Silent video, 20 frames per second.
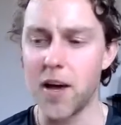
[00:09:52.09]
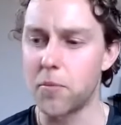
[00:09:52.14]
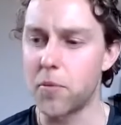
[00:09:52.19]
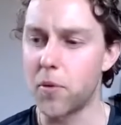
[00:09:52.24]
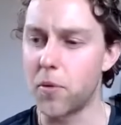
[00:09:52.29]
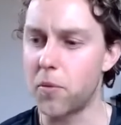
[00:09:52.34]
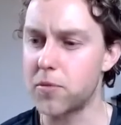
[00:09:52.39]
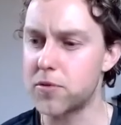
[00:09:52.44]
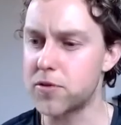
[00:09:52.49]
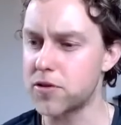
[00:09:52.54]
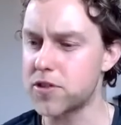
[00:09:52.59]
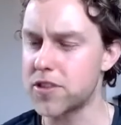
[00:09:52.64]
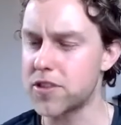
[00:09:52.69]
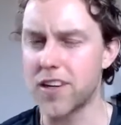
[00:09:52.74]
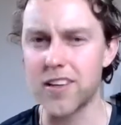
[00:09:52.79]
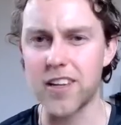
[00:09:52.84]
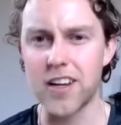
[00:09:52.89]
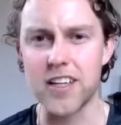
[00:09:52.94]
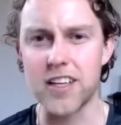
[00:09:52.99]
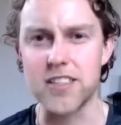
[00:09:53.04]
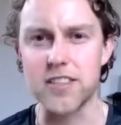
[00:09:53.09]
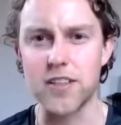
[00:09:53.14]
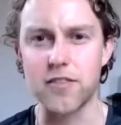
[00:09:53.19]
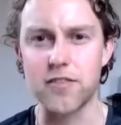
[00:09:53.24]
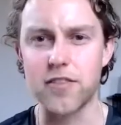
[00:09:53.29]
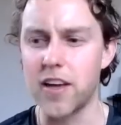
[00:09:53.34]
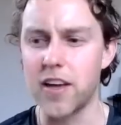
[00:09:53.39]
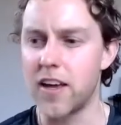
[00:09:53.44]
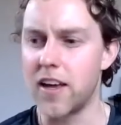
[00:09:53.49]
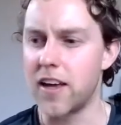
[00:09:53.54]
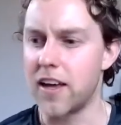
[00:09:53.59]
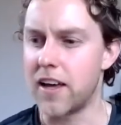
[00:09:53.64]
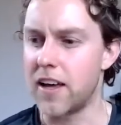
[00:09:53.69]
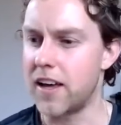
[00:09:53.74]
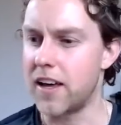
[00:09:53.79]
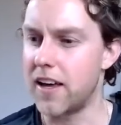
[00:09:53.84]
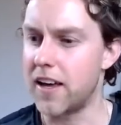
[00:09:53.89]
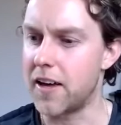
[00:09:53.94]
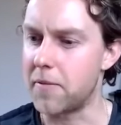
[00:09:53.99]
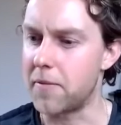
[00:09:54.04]
But touching on the likes of
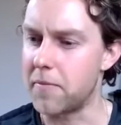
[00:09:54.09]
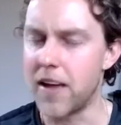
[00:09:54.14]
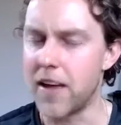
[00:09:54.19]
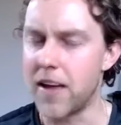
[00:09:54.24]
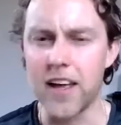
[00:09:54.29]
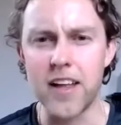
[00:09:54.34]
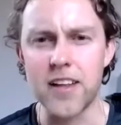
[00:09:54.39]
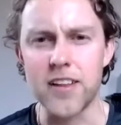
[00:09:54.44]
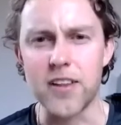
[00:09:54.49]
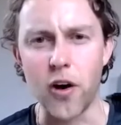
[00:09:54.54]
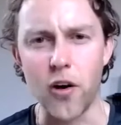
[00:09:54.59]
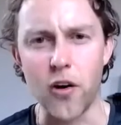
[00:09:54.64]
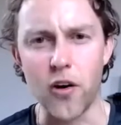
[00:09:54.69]
the